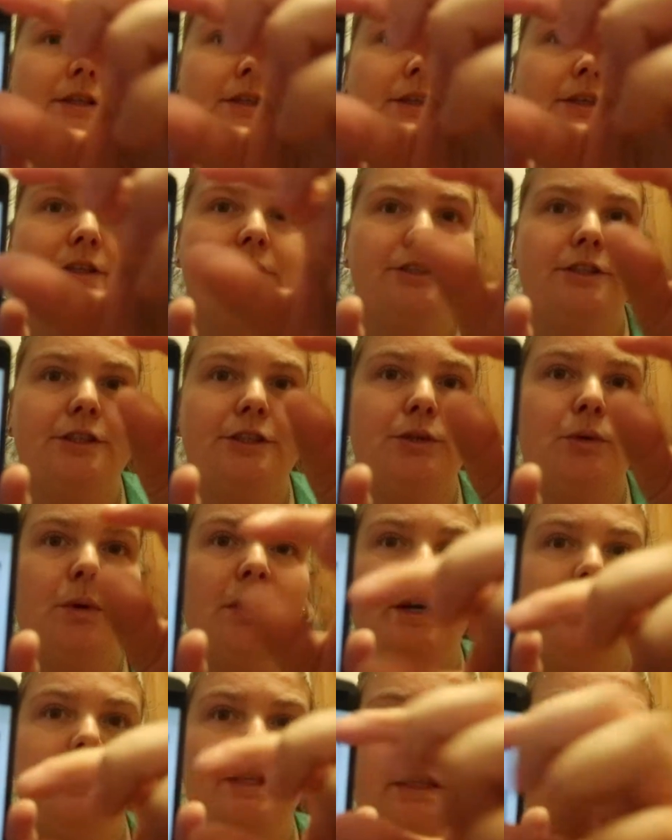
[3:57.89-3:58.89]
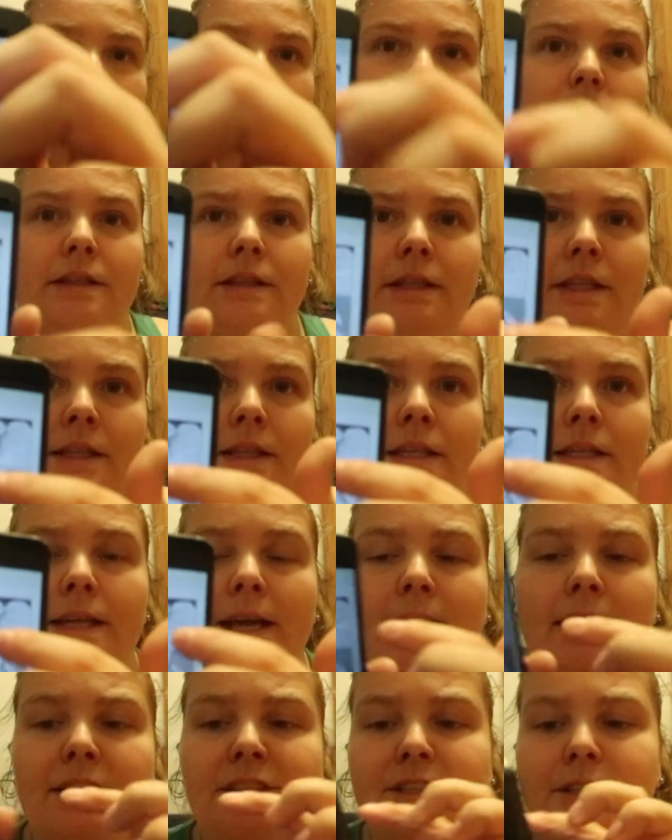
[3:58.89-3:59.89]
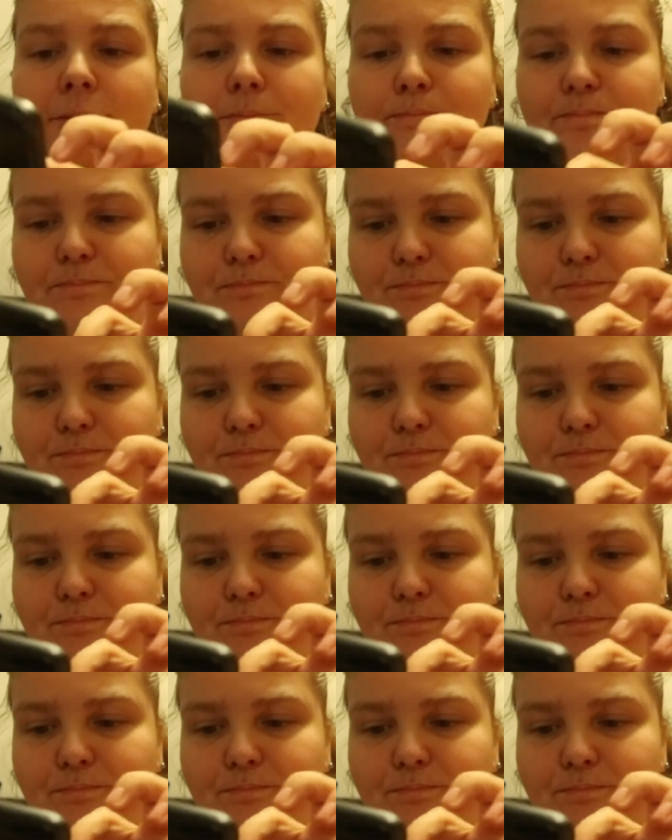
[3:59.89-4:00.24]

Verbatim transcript: here's a square and then, then the next